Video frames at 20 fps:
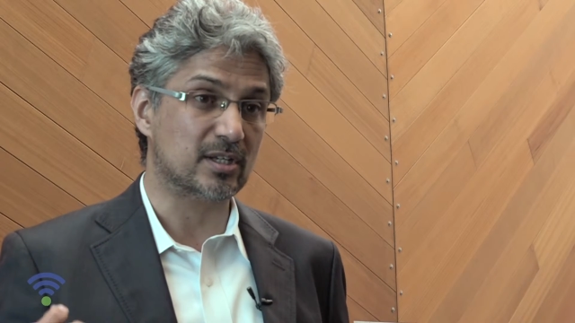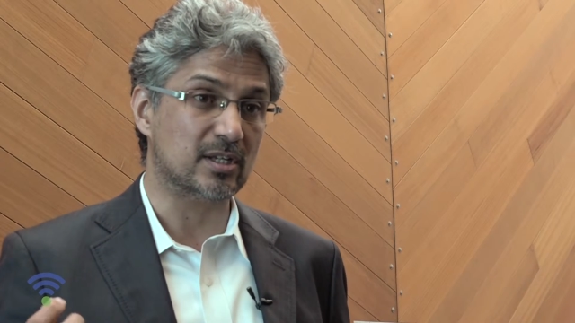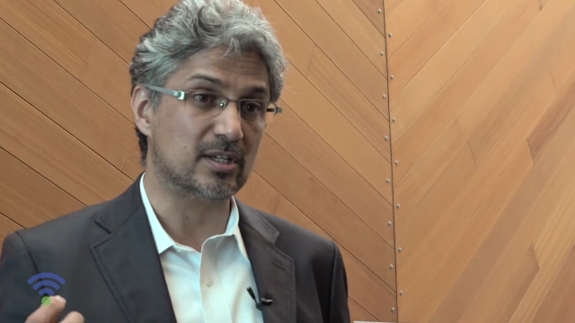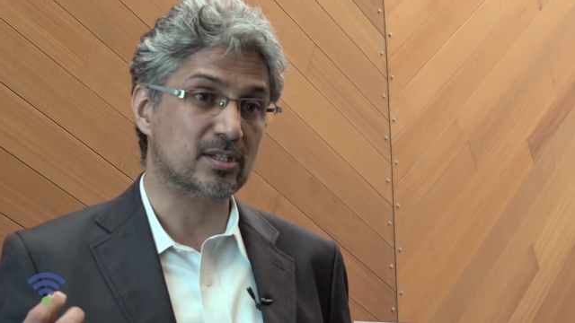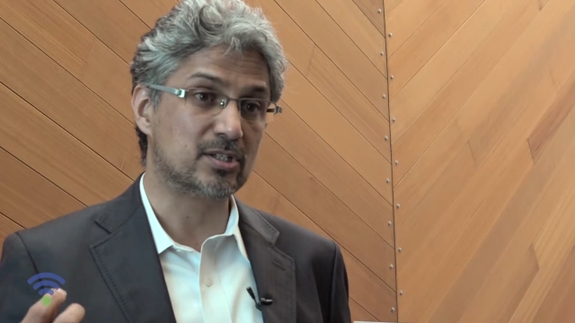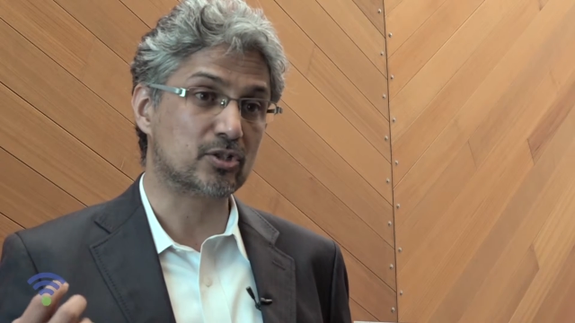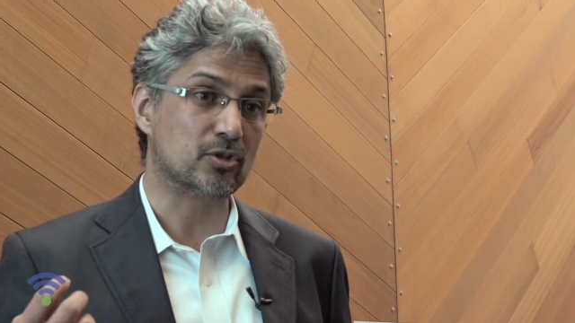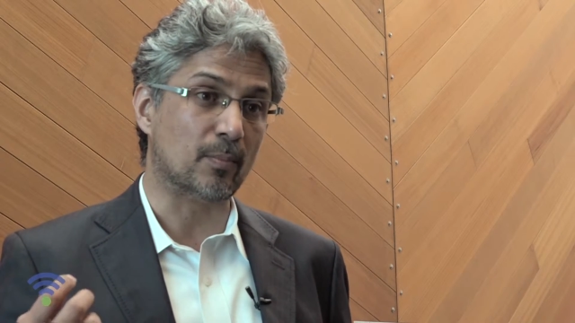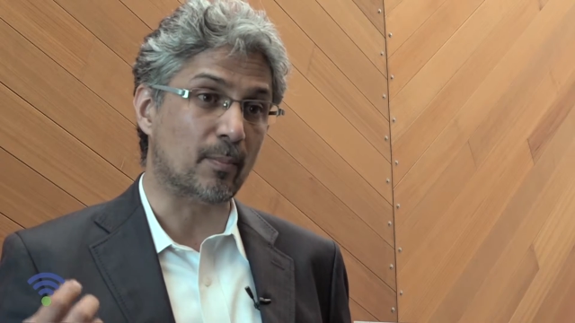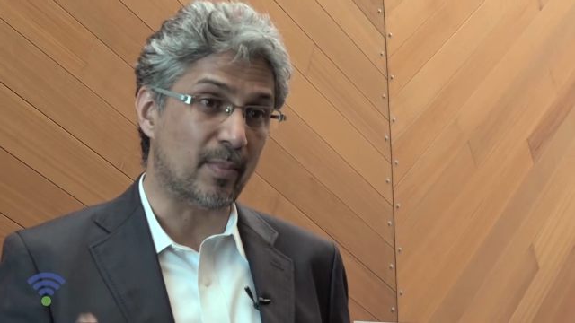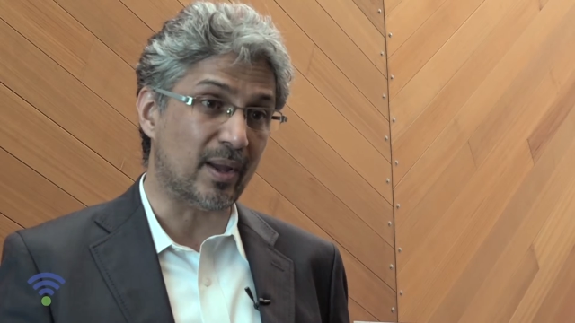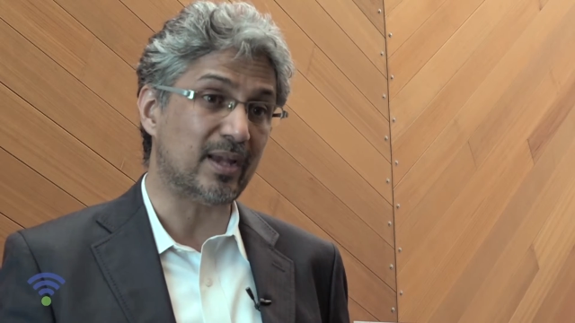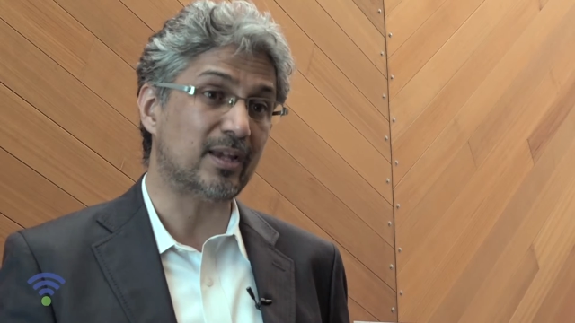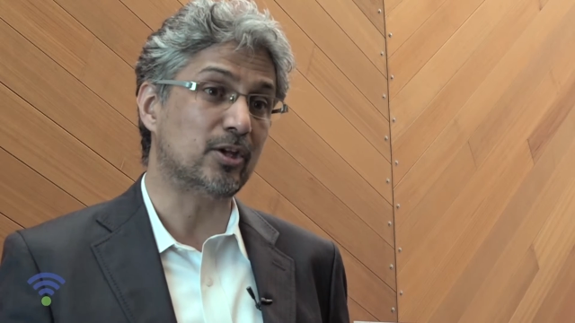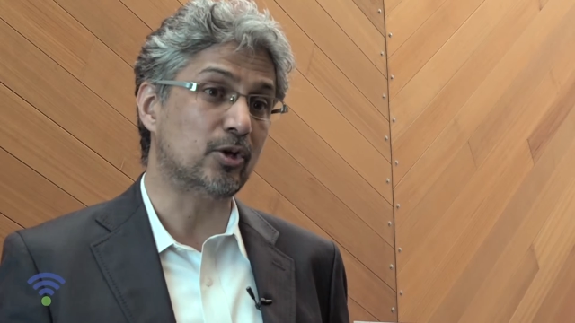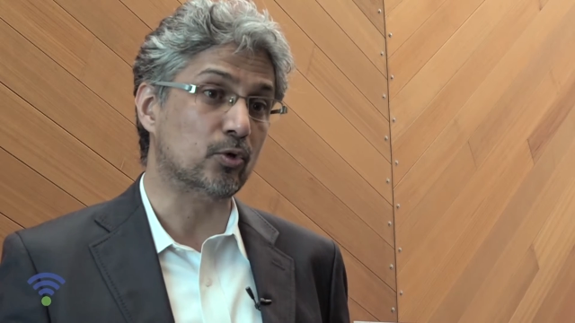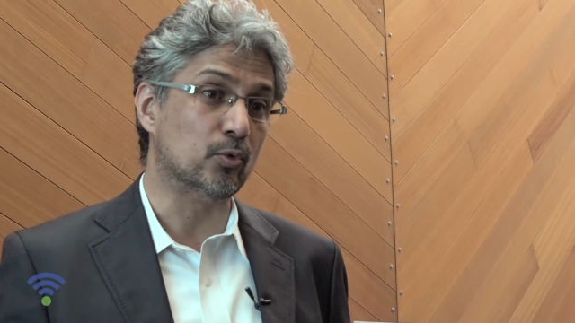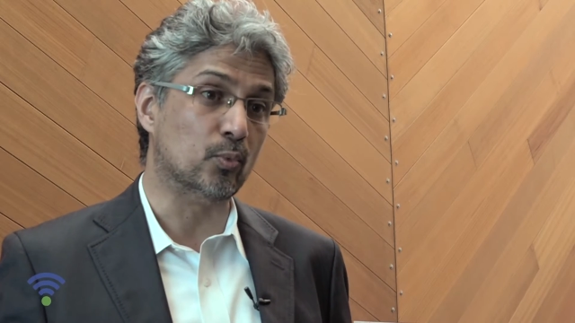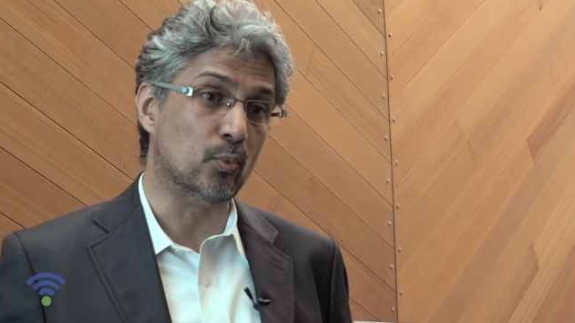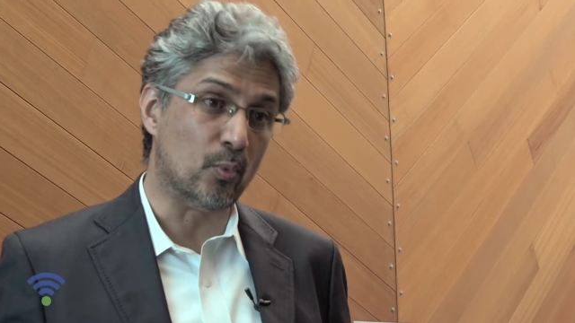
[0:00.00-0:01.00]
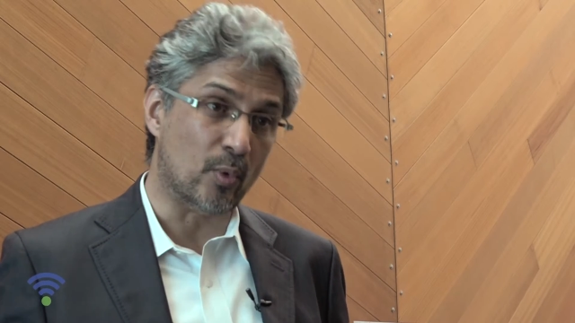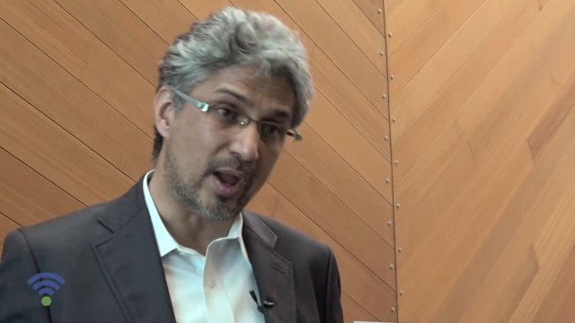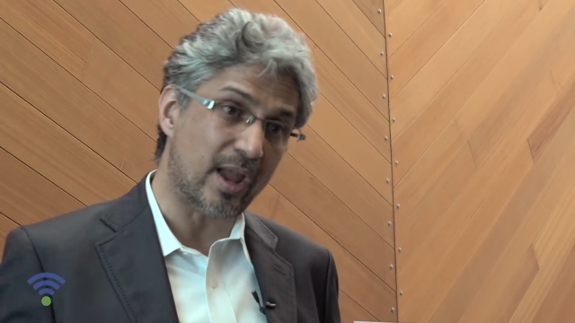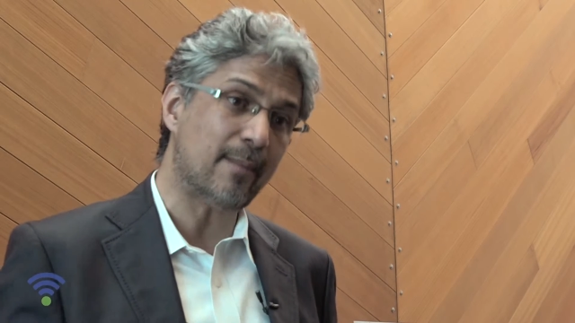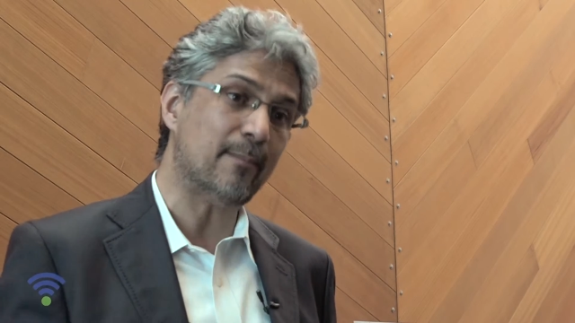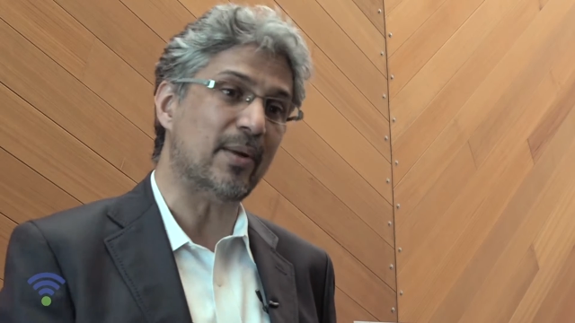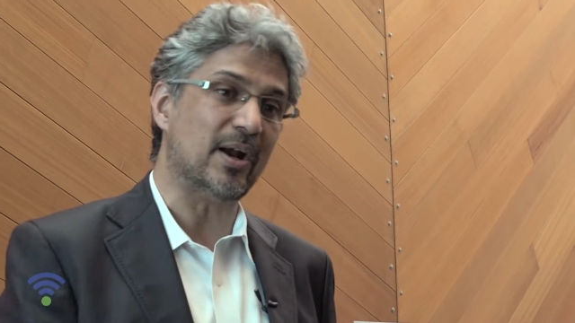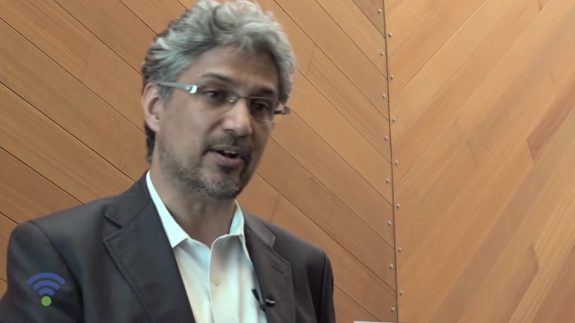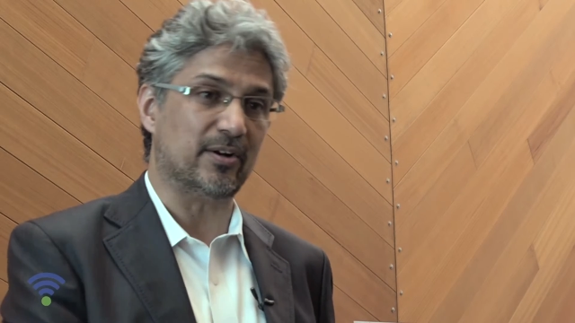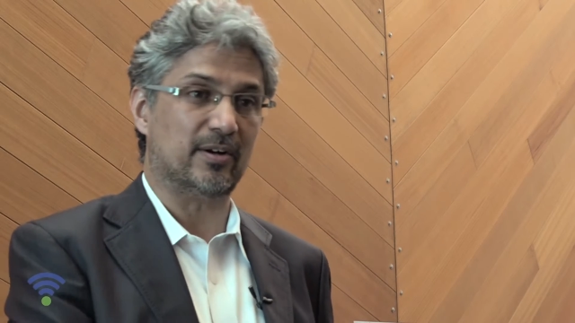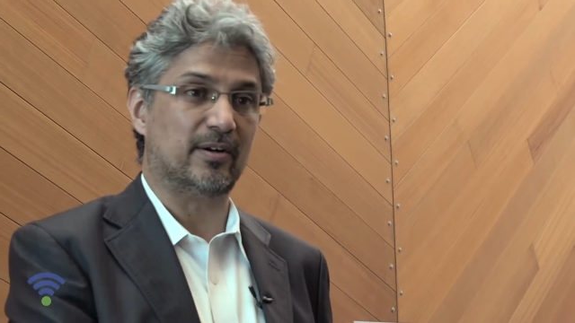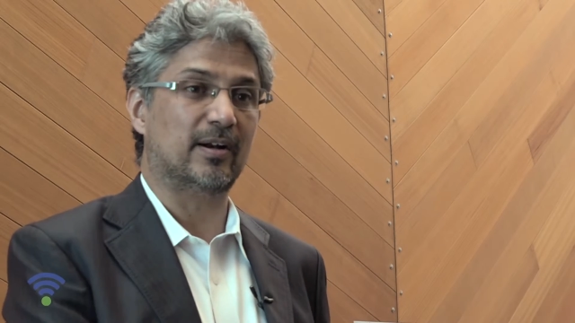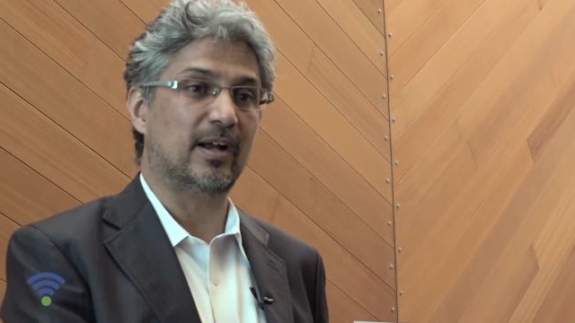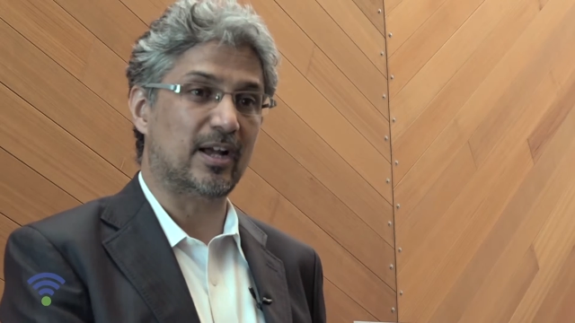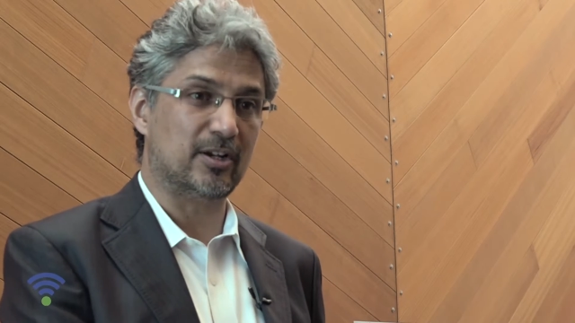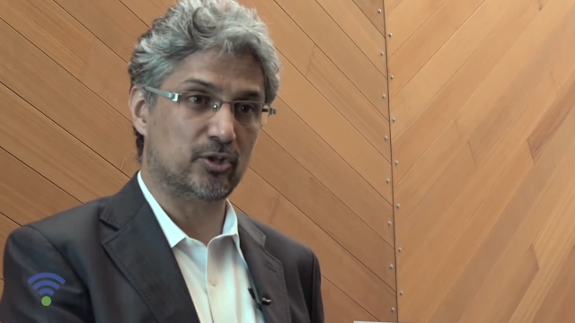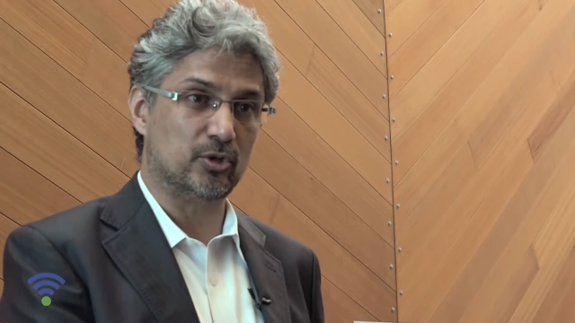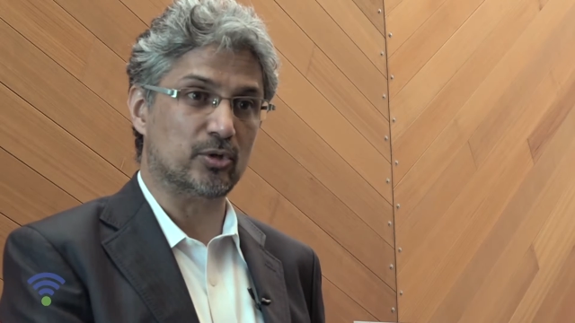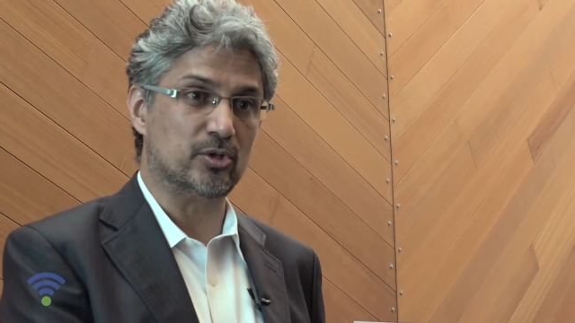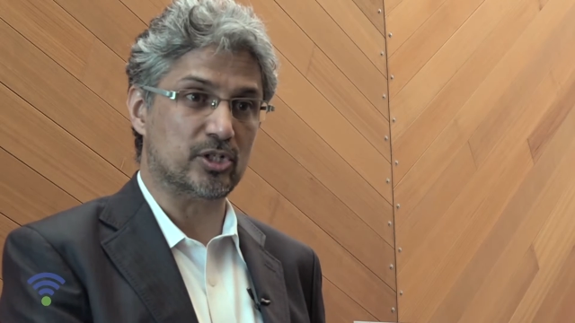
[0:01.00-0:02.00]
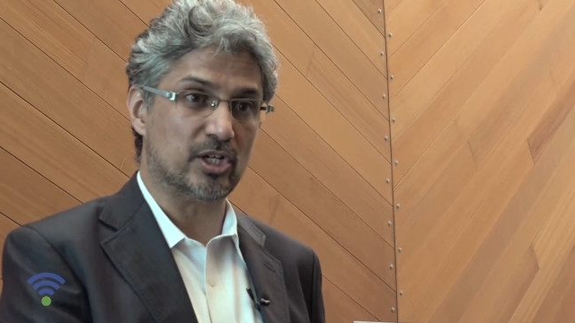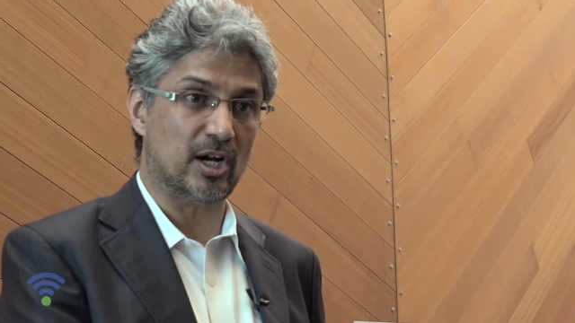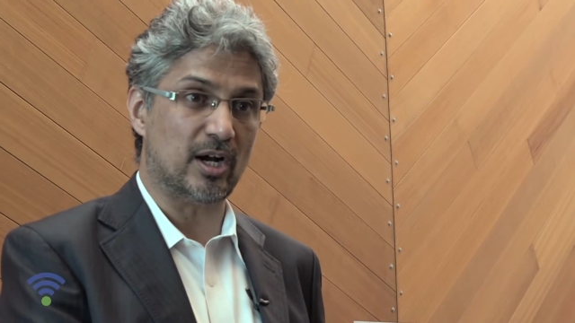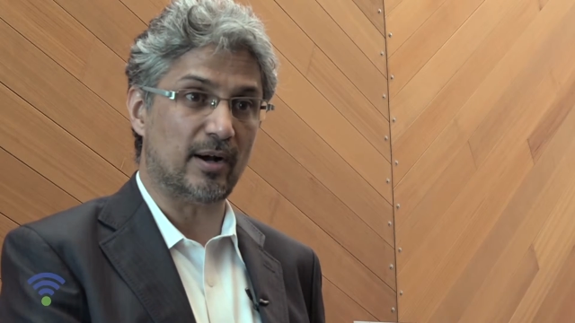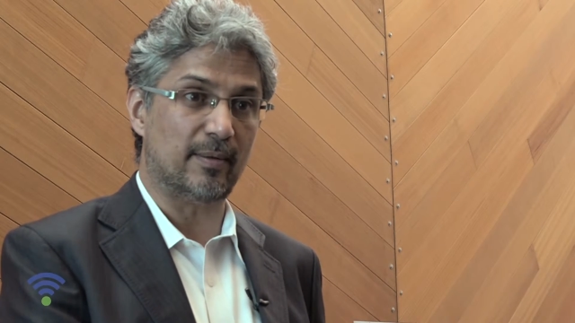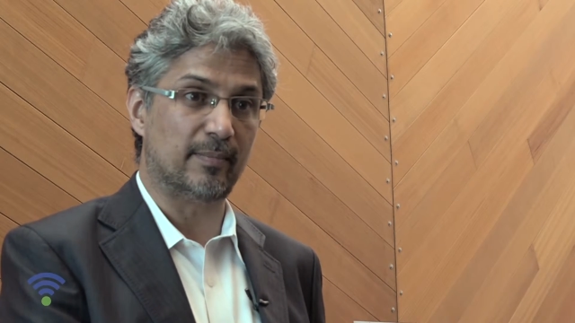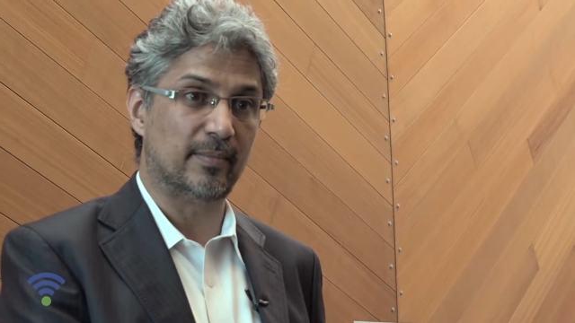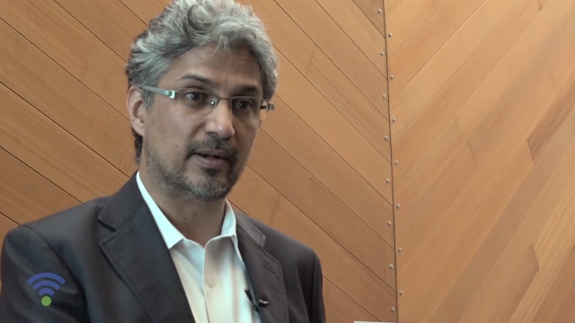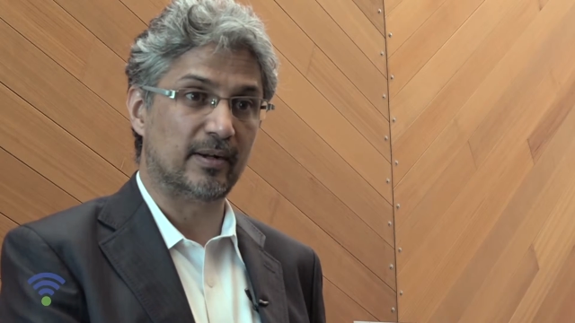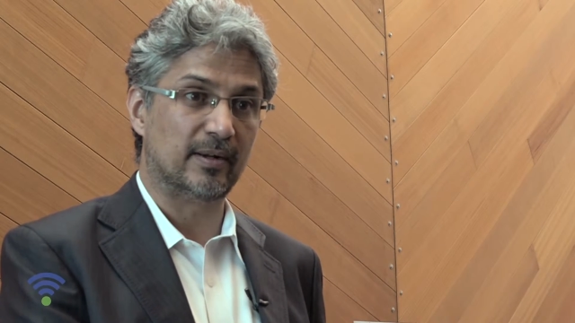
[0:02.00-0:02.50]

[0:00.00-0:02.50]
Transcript: is to make you way better at your job